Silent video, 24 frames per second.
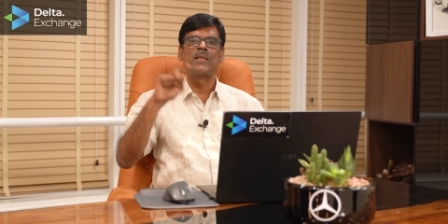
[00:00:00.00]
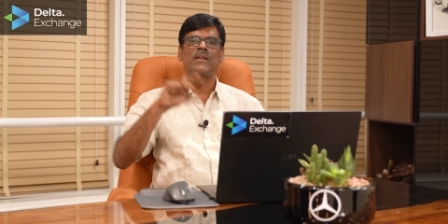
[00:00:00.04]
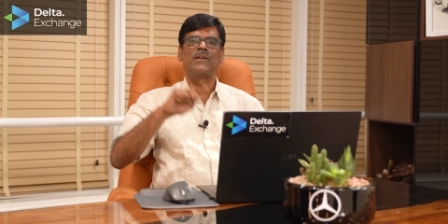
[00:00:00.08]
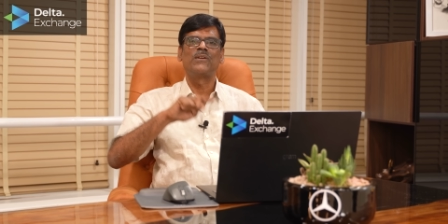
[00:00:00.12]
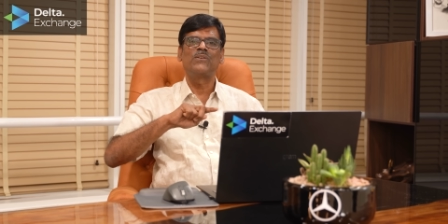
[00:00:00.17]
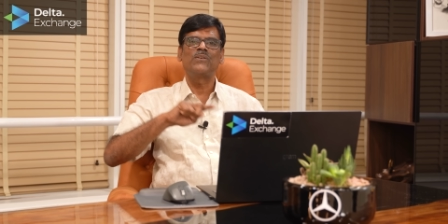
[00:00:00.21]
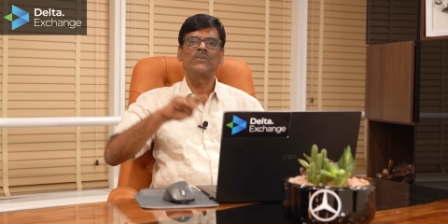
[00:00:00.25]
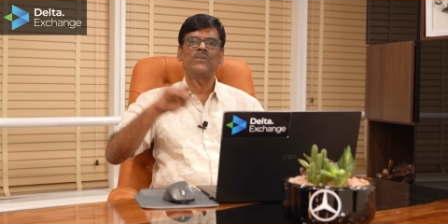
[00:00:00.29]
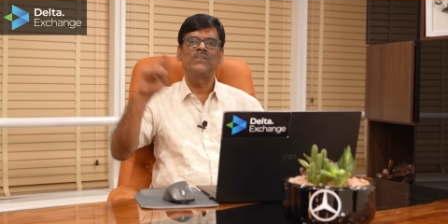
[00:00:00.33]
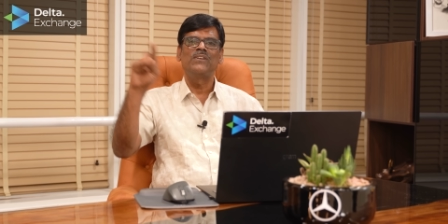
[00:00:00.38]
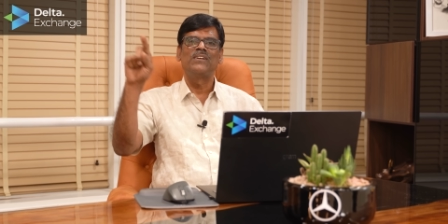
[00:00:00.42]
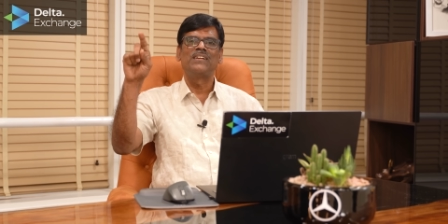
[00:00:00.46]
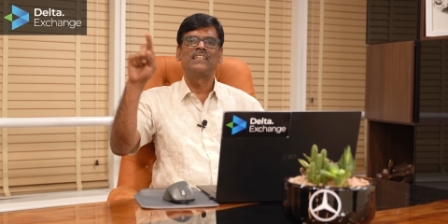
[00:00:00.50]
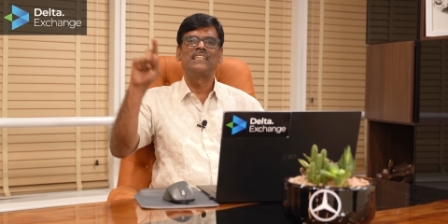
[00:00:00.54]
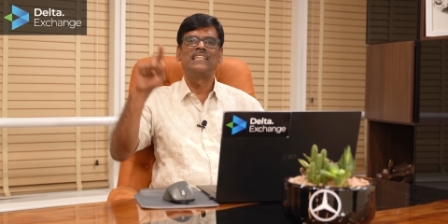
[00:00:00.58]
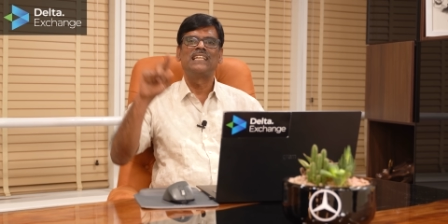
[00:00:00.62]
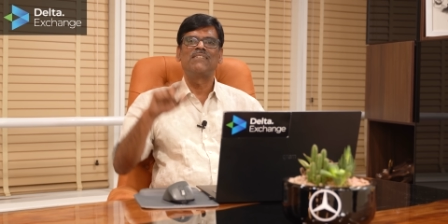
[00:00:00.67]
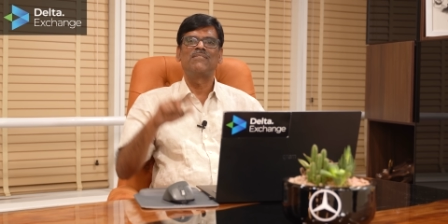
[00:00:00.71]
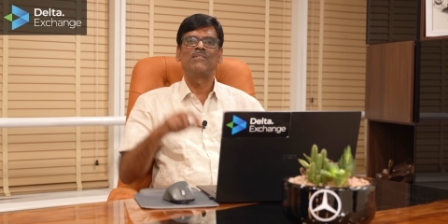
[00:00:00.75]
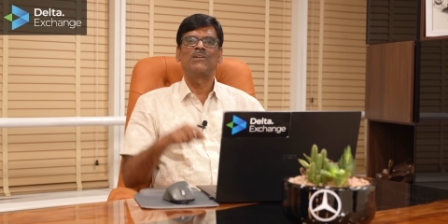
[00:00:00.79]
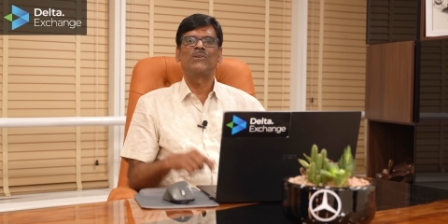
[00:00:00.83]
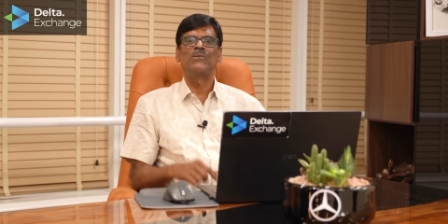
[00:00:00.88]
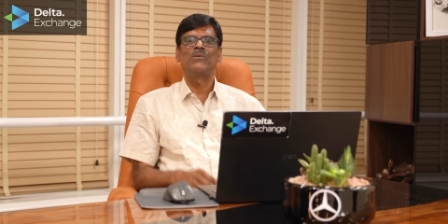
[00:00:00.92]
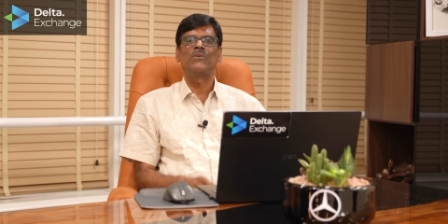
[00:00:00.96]
you know,
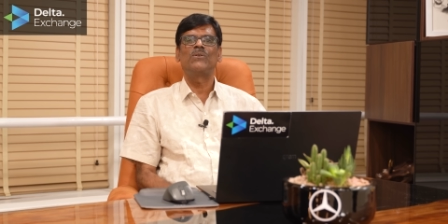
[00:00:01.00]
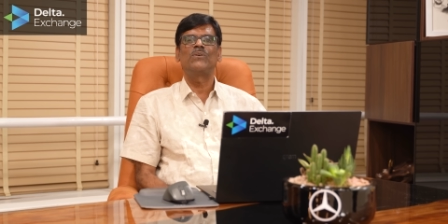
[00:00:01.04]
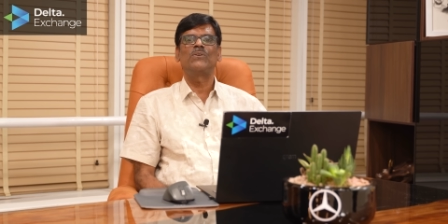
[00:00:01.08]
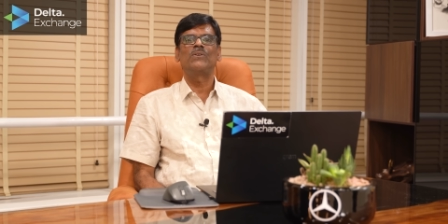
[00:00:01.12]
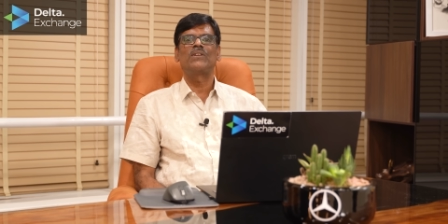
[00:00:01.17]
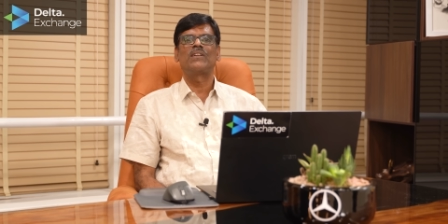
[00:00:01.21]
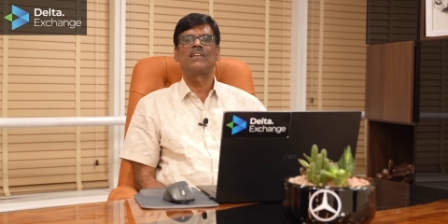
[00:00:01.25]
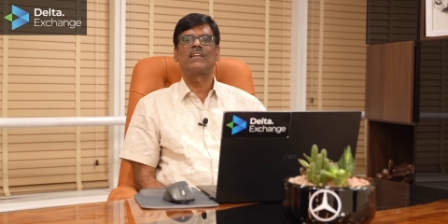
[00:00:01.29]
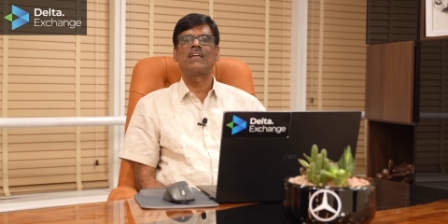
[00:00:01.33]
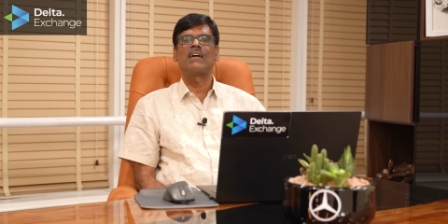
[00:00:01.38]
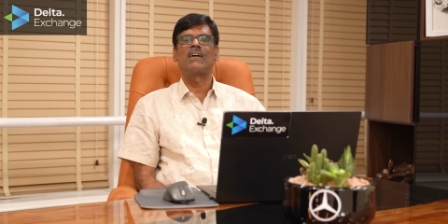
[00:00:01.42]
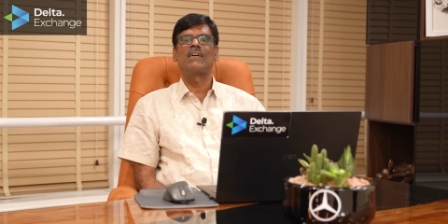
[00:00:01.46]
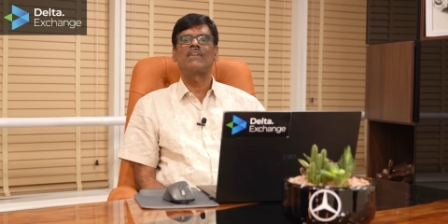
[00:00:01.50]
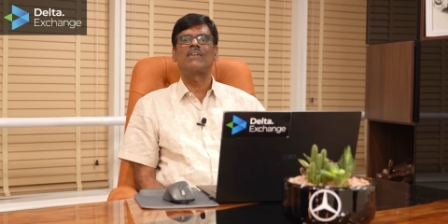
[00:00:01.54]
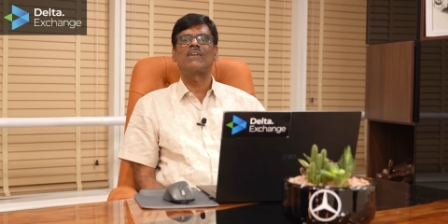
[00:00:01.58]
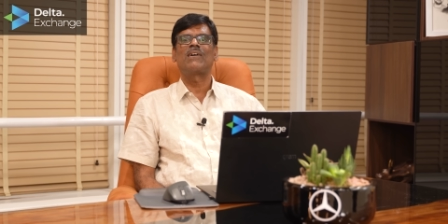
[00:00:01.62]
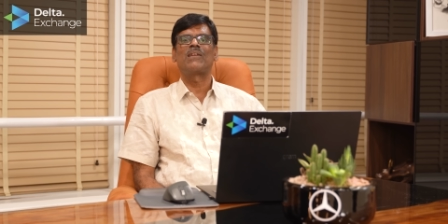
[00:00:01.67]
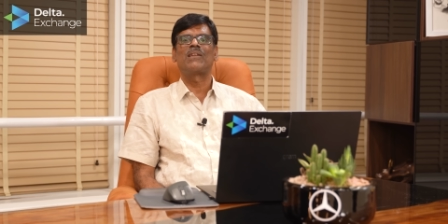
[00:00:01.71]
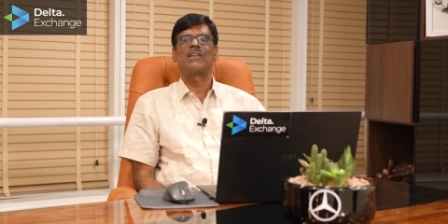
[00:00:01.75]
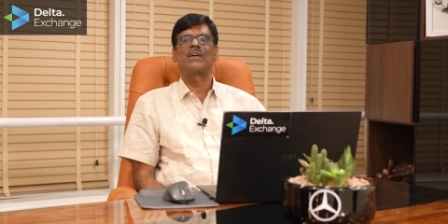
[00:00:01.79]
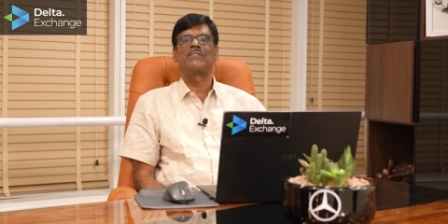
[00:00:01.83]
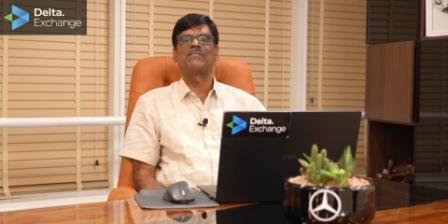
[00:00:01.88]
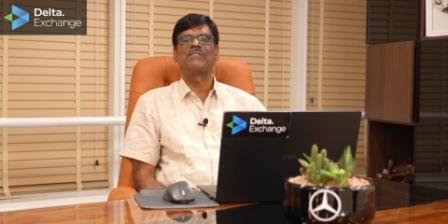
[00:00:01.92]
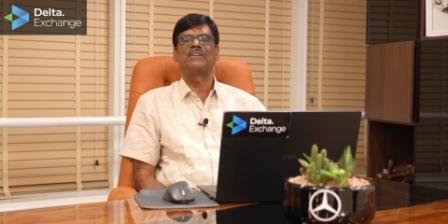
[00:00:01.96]
they will go long
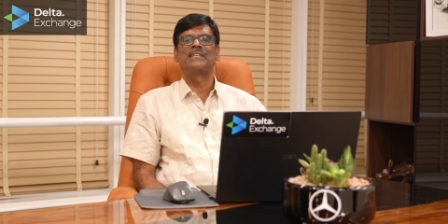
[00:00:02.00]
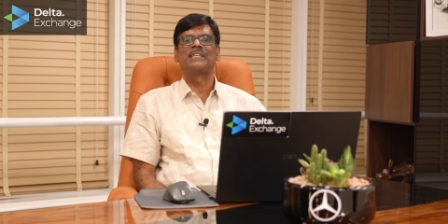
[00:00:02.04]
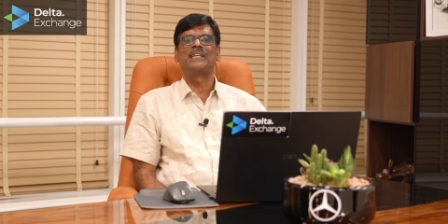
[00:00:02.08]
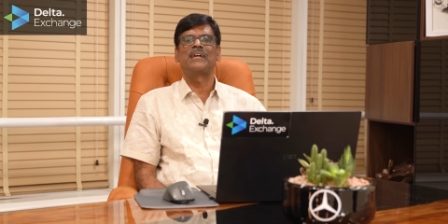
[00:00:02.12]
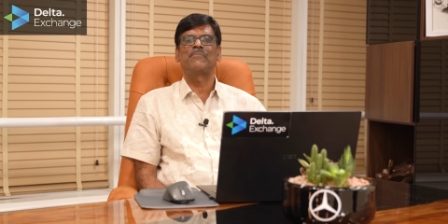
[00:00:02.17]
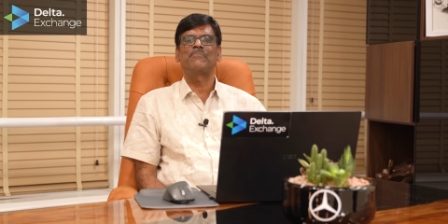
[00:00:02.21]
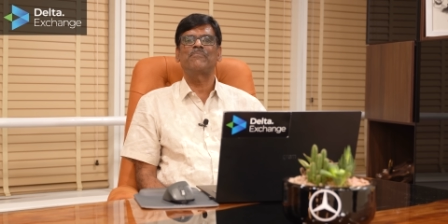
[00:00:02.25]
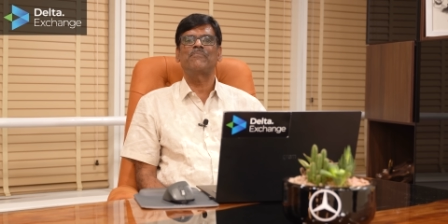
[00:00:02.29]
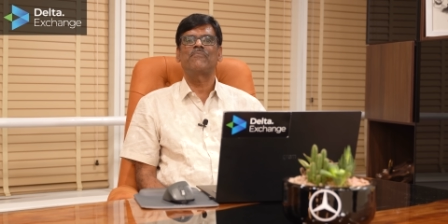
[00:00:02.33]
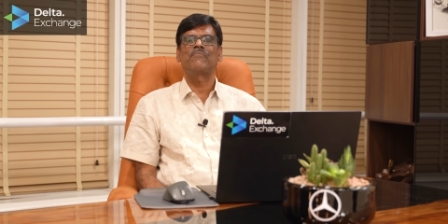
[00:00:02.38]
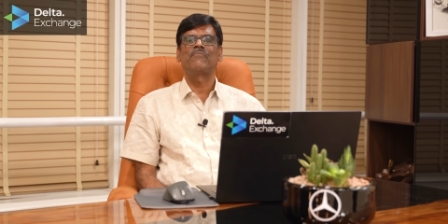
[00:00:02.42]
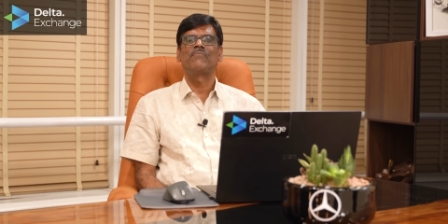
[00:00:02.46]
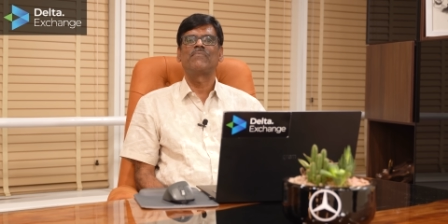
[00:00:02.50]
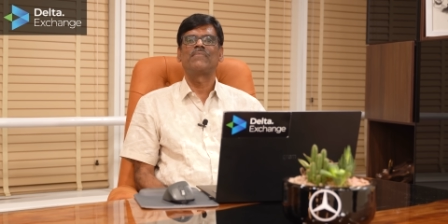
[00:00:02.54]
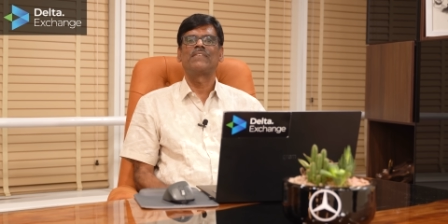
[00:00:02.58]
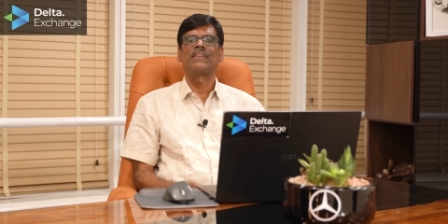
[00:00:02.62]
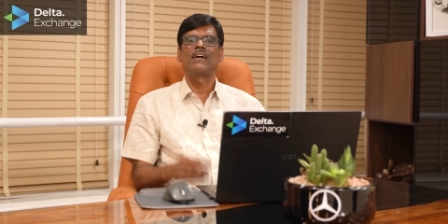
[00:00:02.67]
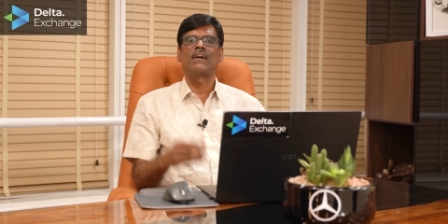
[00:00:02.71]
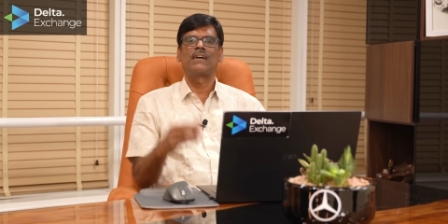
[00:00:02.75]
along with them